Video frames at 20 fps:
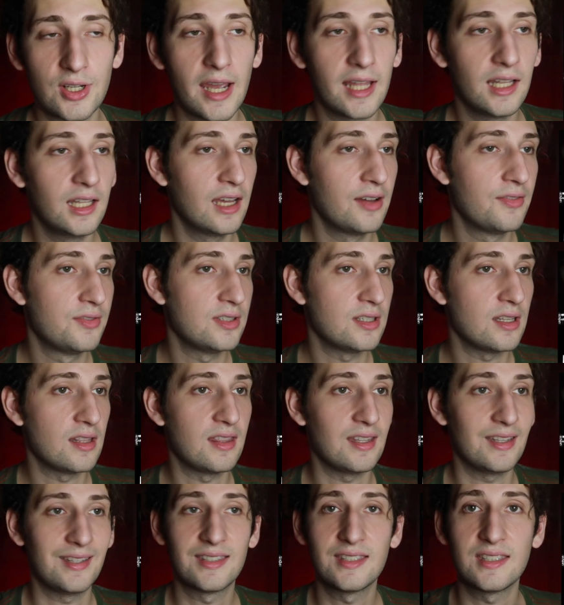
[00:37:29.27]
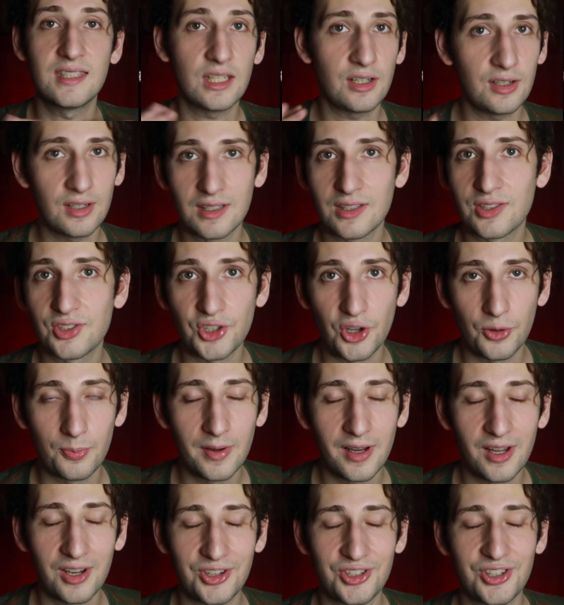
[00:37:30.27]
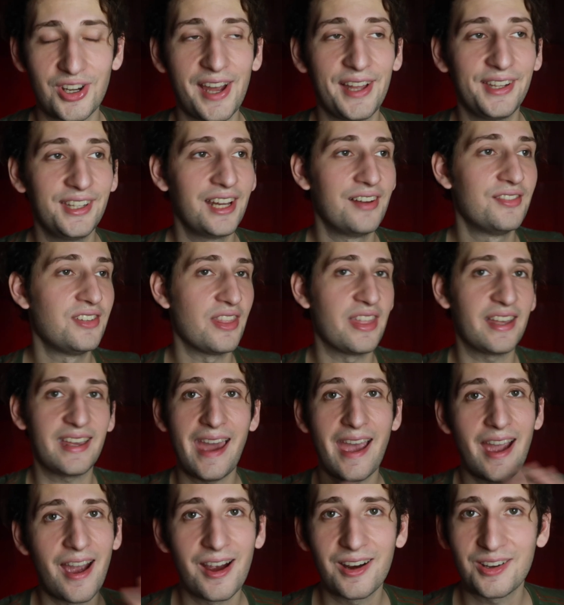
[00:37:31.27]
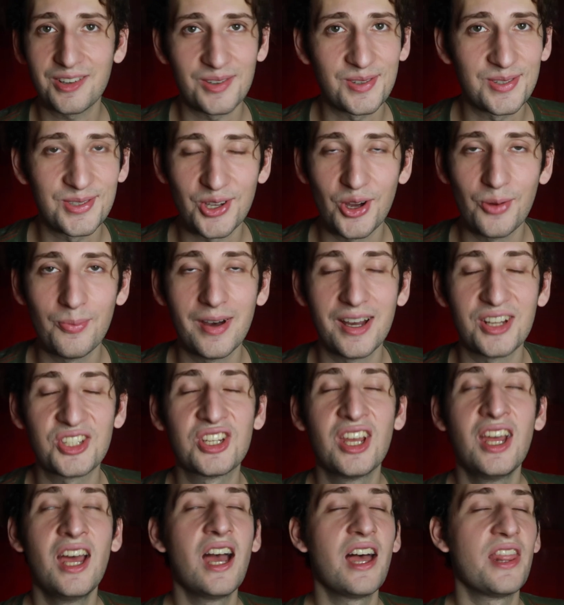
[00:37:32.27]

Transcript: I loved this series so much, I loved the characters so much,